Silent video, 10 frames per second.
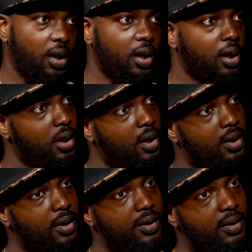huh,
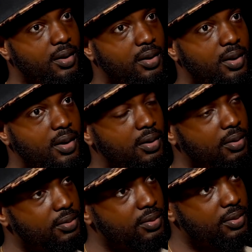
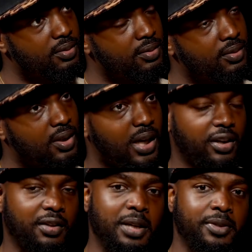oh, how
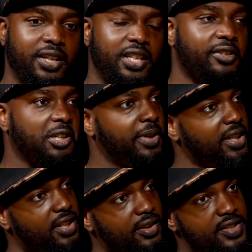come I'm not hearing
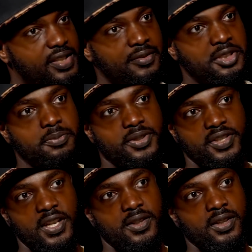about the other
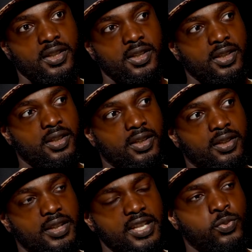70%? Mm.
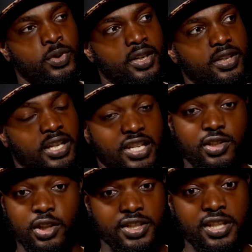That's weird. And I
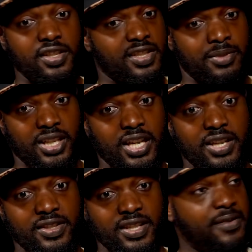looked into some of the
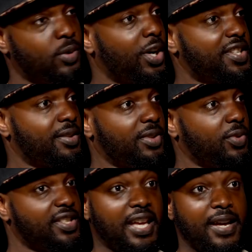cases. I even watched some of the
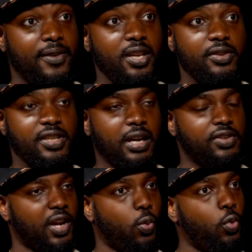ones that had videos, and I
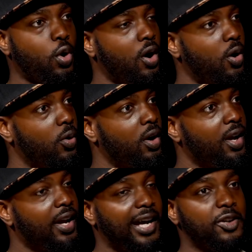was like, whoa,
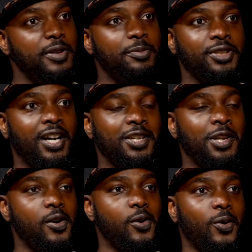how do people not
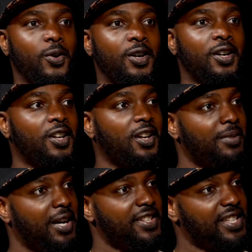know
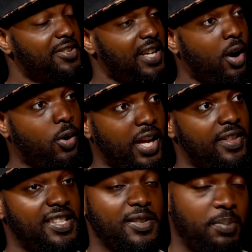about this? I was like, okay,
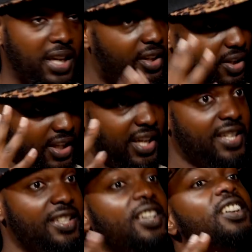this is bigger
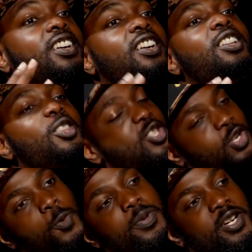than the
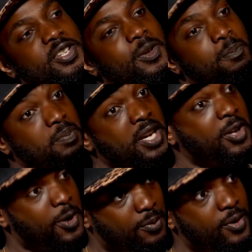scope here is a
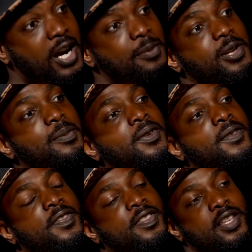bigger problem
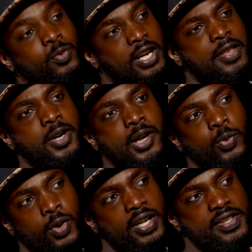than what I thought it
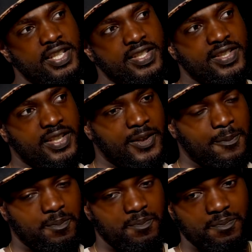was. This is a,
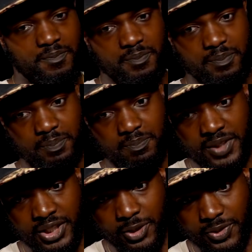
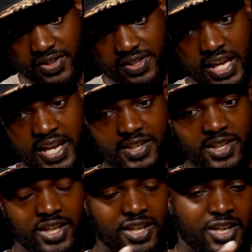you know, state.
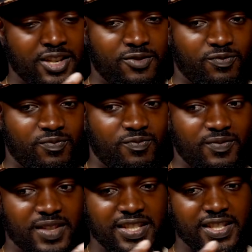
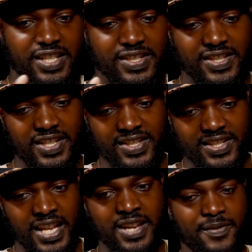This is this is a
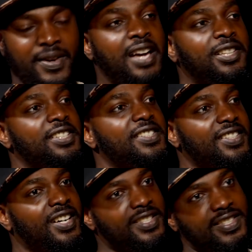state
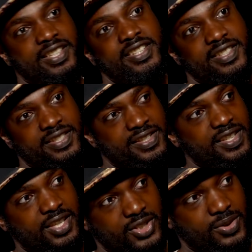violence on citizens
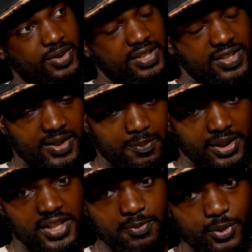issue. This is a
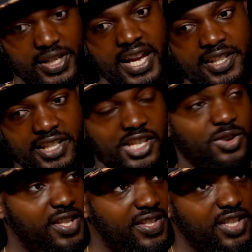police brutality
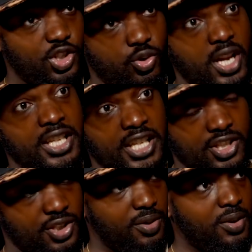issue. This is a training
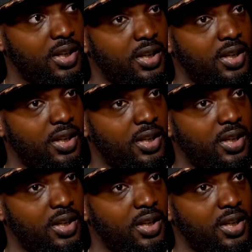issue.